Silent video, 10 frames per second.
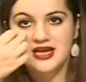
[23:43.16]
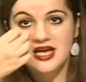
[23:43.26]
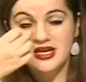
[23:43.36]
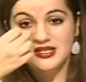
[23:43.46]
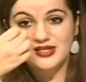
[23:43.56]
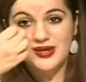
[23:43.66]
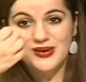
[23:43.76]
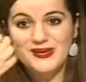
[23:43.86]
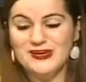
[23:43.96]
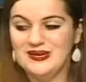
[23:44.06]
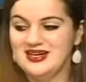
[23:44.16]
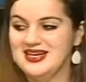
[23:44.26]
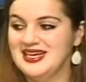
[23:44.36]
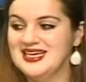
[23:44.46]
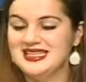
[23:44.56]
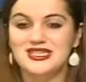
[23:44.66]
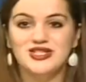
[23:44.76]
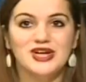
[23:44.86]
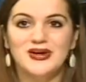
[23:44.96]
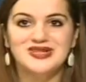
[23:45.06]
So this
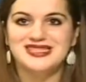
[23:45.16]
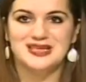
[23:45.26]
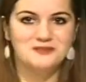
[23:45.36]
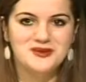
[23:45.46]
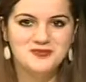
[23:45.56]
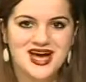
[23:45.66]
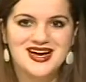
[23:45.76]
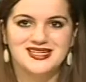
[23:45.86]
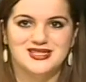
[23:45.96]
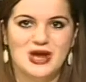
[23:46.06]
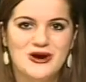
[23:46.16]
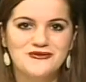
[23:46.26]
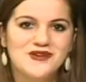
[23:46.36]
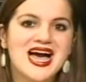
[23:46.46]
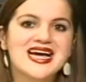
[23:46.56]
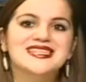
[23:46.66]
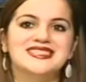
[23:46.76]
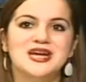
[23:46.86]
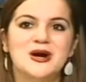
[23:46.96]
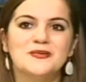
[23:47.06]
show is zipping by so fast.
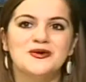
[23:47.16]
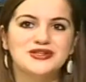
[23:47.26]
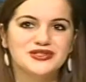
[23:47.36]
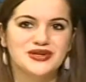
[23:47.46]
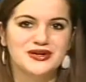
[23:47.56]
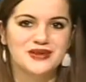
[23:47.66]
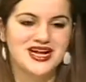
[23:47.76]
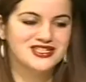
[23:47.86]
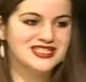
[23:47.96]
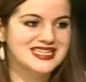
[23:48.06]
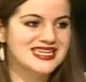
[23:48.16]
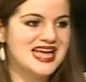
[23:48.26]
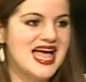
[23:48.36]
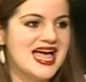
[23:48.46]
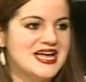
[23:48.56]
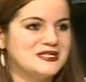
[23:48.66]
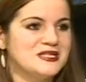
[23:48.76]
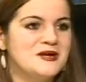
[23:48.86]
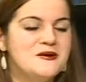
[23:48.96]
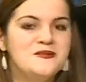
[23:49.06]
I hope you're enjoying watching it. And
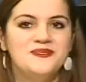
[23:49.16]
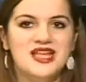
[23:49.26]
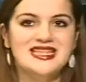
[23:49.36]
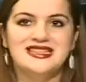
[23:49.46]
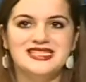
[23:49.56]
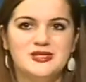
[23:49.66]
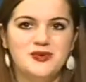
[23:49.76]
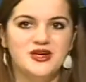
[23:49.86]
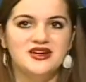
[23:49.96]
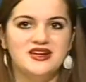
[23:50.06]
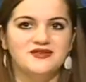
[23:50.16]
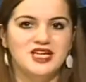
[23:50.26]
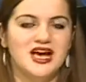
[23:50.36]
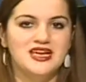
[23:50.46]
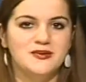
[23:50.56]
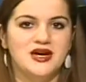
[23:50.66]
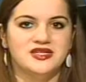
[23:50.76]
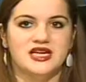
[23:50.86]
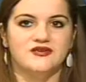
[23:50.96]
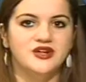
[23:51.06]
in the spirit of talking about
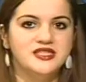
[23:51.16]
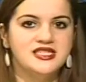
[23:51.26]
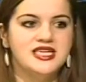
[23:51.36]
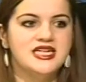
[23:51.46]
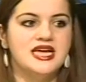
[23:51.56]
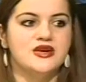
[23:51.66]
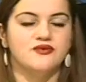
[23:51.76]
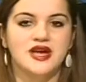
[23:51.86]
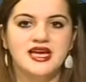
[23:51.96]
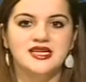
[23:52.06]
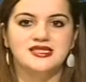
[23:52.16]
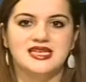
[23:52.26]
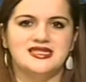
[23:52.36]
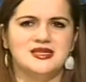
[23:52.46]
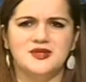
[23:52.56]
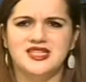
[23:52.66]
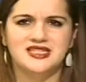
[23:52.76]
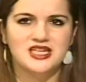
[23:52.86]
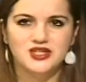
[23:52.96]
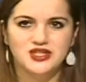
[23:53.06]
diversity and race and some of these
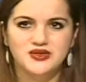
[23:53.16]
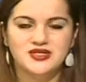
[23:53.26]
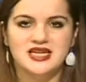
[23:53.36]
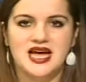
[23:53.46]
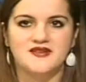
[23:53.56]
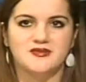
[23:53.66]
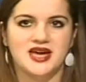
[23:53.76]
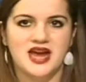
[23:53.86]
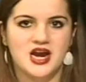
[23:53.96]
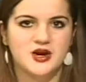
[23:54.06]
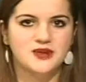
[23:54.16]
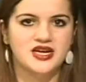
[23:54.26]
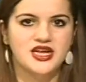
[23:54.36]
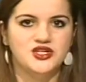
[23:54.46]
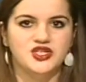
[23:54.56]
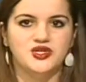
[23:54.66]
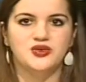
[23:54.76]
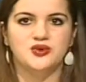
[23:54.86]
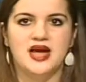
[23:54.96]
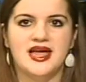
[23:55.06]
issues and having my hair be an
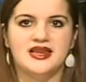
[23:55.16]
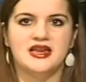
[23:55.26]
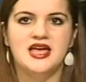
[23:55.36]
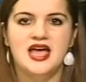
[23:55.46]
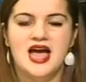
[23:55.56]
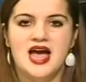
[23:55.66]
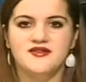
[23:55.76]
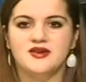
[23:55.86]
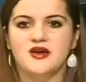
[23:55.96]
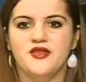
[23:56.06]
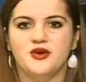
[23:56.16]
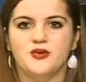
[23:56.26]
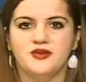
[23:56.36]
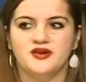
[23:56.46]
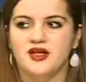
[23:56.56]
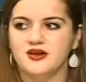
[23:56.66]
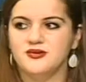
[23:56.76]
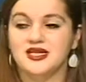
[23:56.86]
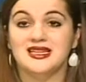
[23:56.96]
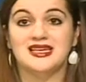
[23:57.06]
issue and having other women of color
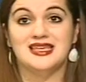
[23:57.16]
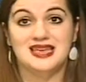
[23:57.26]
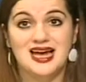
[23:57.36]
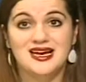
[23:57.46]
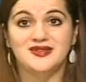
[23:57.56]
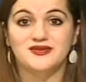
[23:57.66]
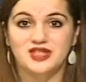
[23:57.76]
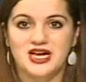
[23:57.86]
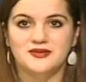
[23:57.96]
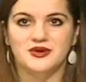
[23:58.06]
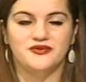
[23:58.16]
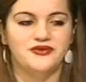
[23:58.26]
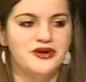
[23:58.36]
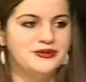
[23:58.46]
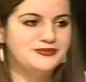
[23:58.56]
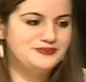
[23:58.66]
being like, yeah, they've checked my fro,